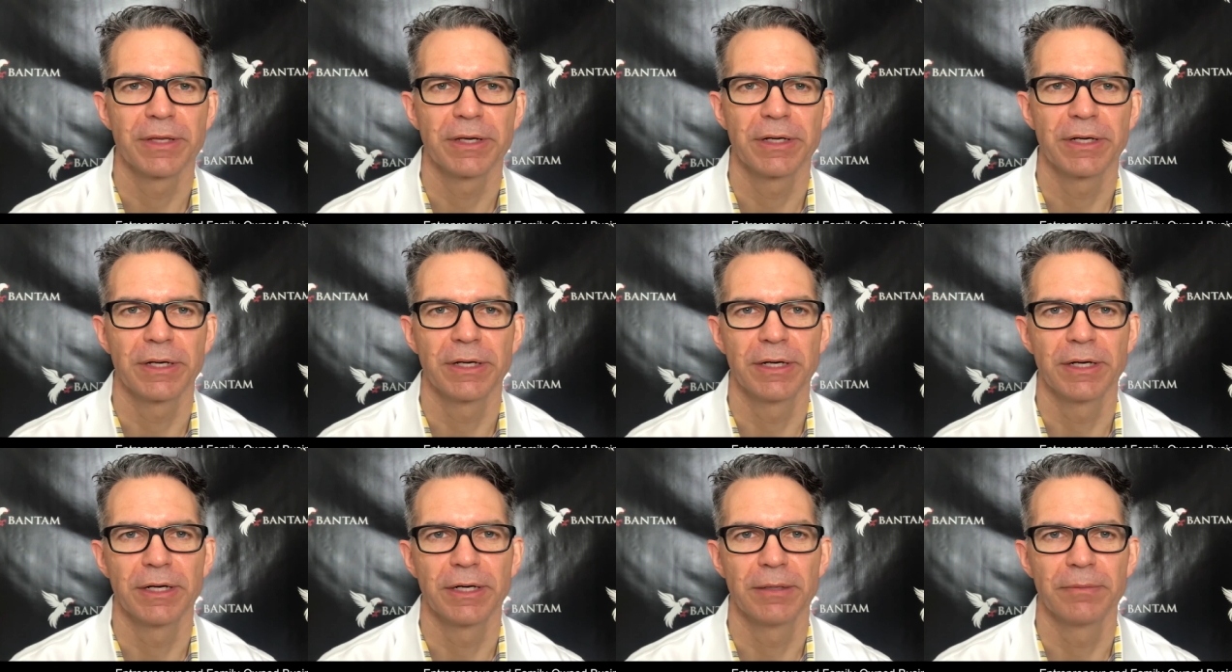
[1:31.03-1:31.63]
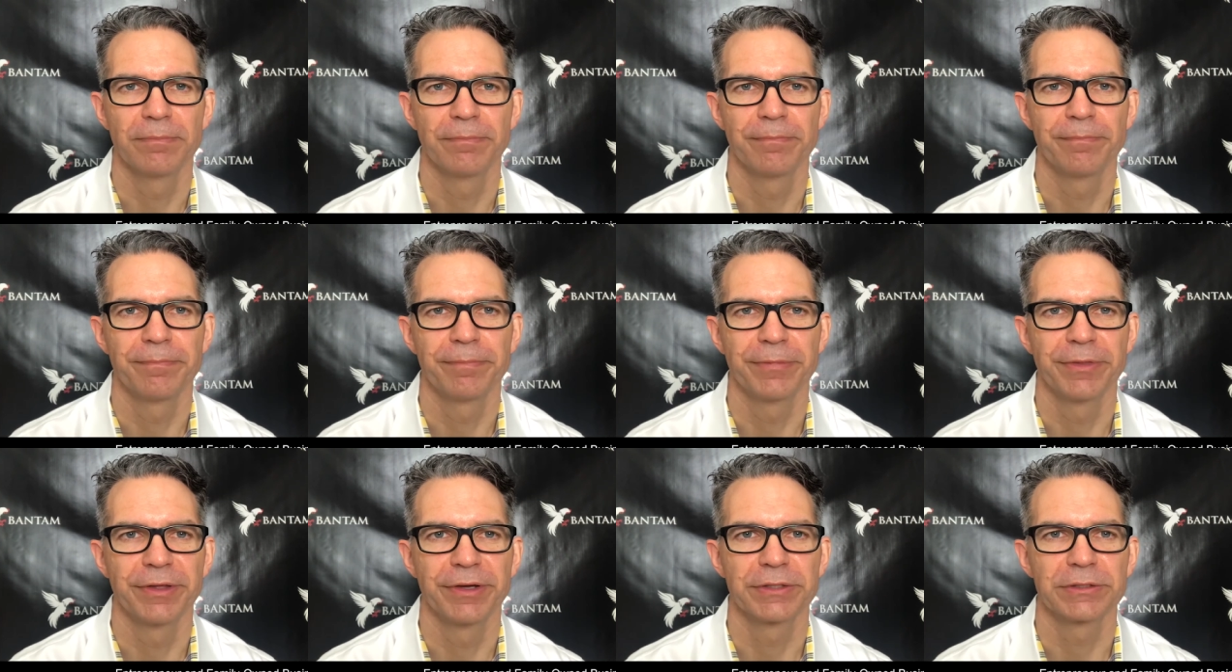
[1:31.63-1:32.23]

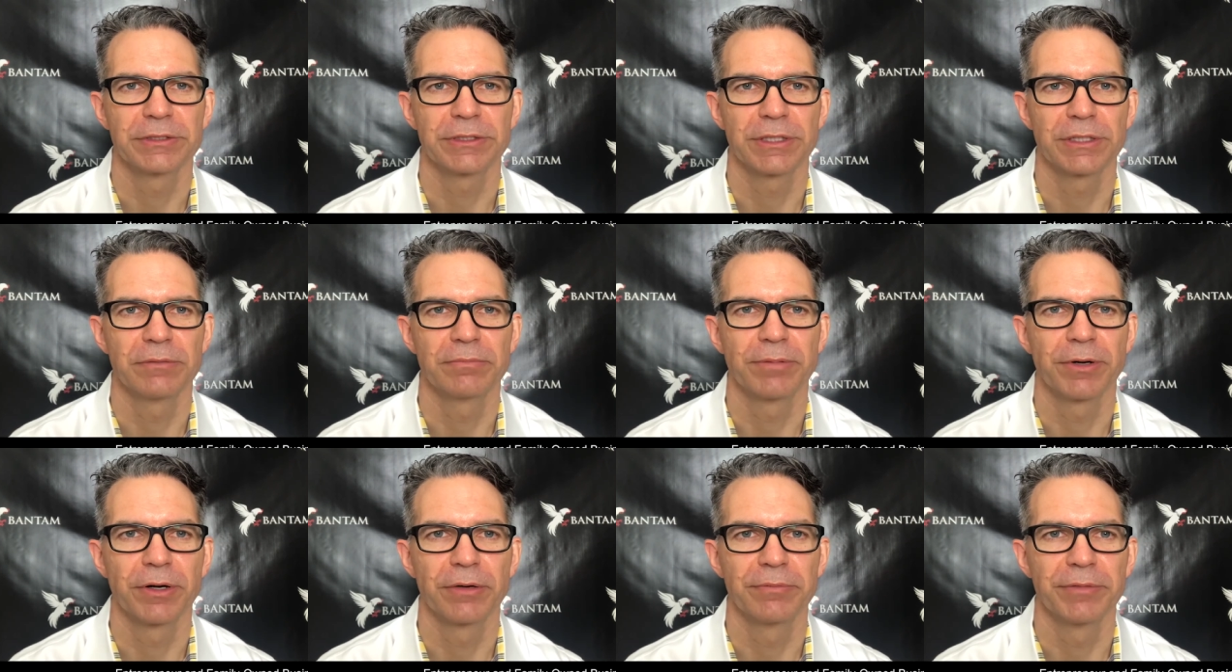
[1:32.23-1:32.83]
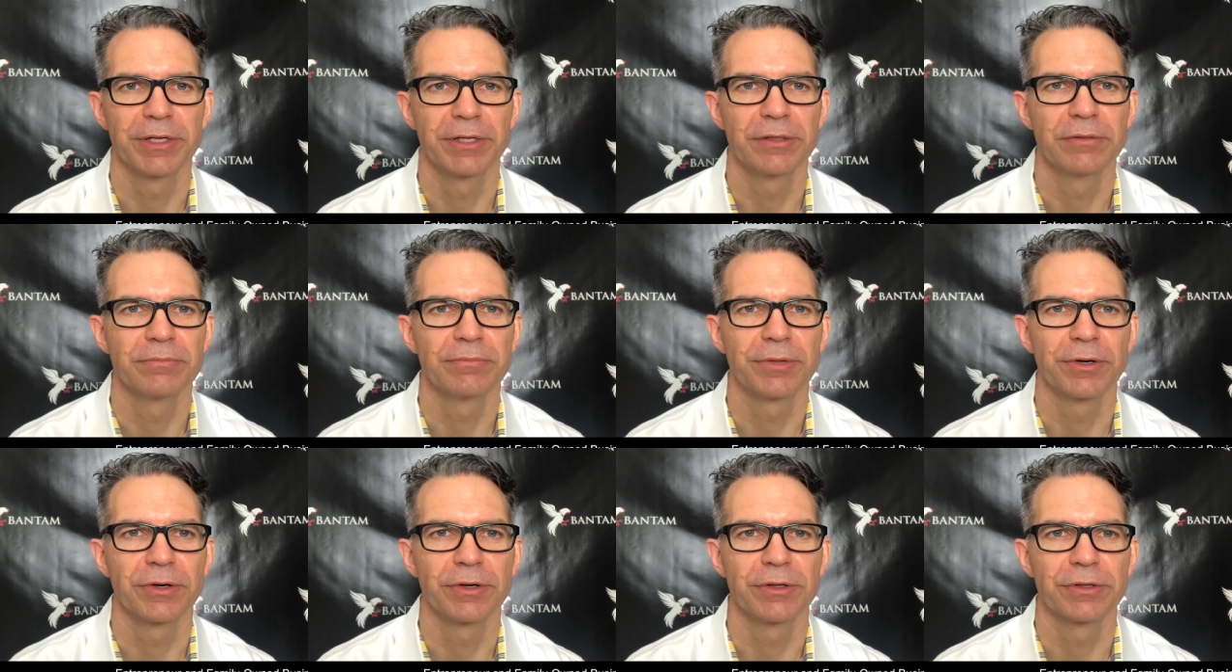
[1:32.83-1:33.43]
thus the permanent
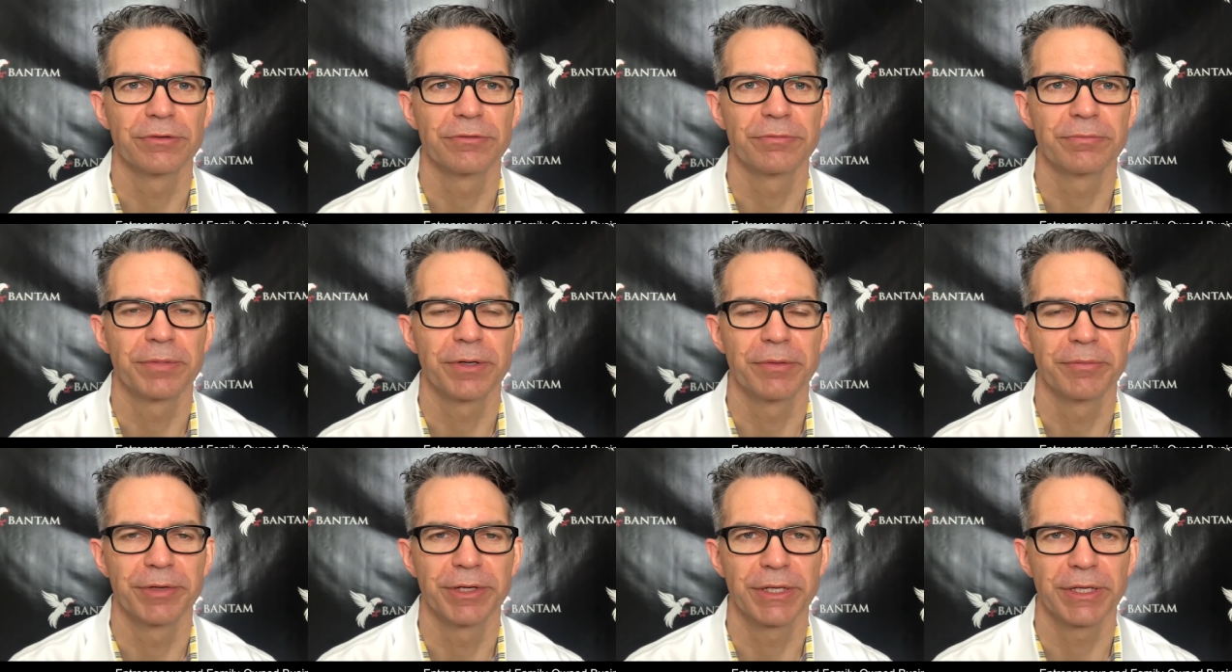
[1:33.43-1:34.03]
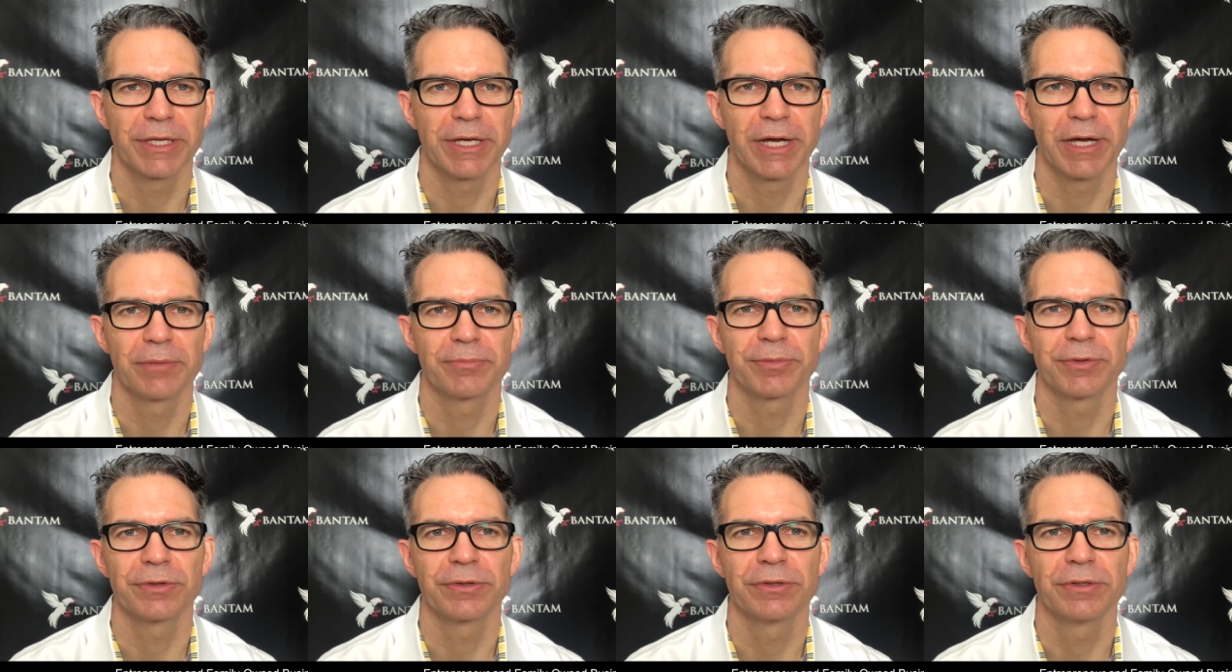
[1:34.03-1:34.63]
part of permanent
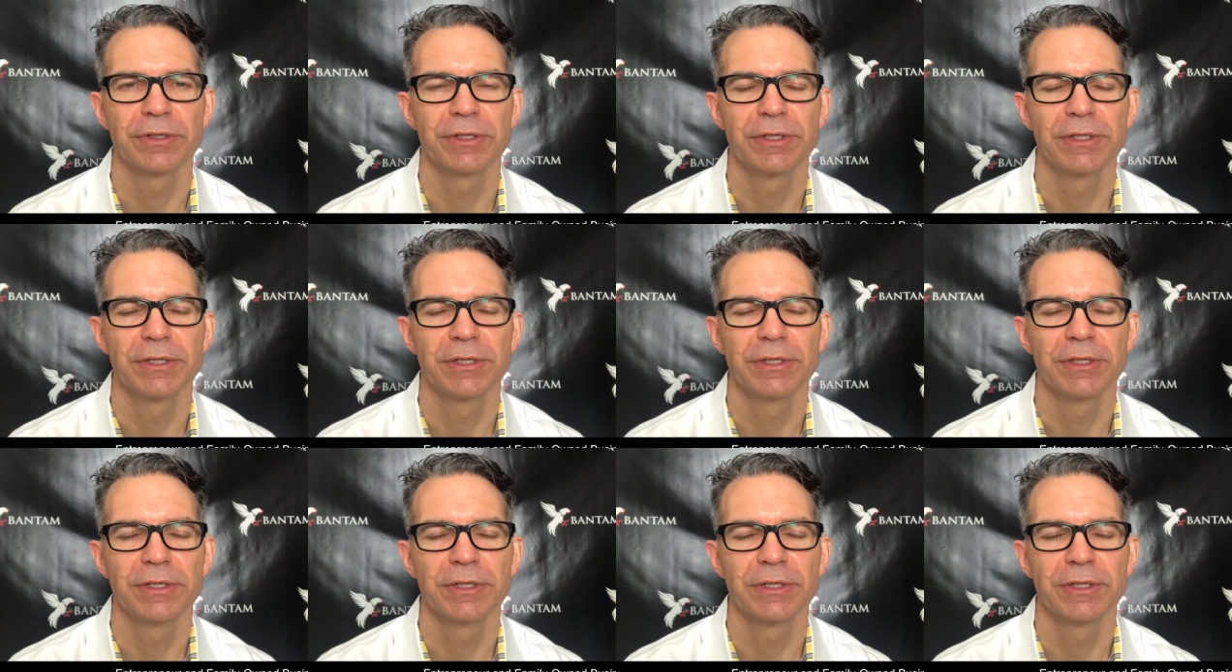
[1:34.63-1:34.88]
capital.